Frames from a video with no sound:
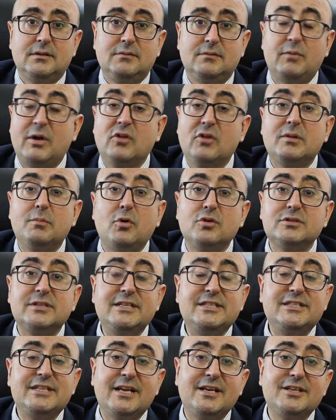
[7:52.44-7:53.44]
One of the most
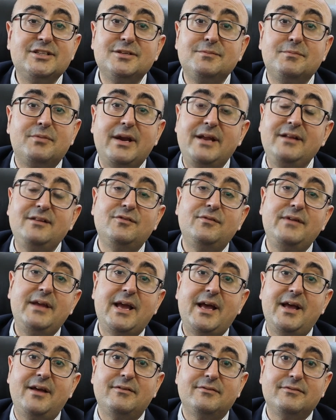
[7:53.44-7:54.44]
intelligent brains we
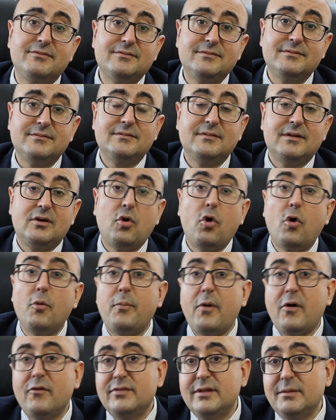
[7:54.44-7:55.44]
have,
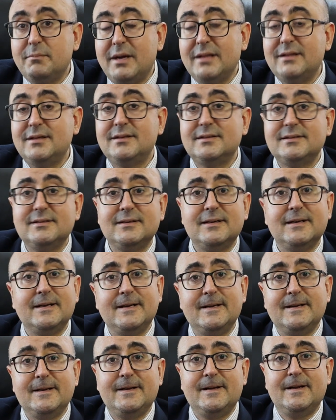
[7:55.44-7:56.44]
hope of the mothers.
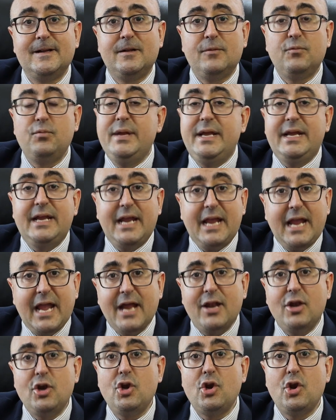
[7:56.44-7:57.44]
We
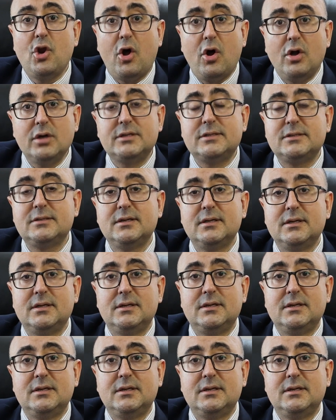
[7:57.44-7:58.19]
cannot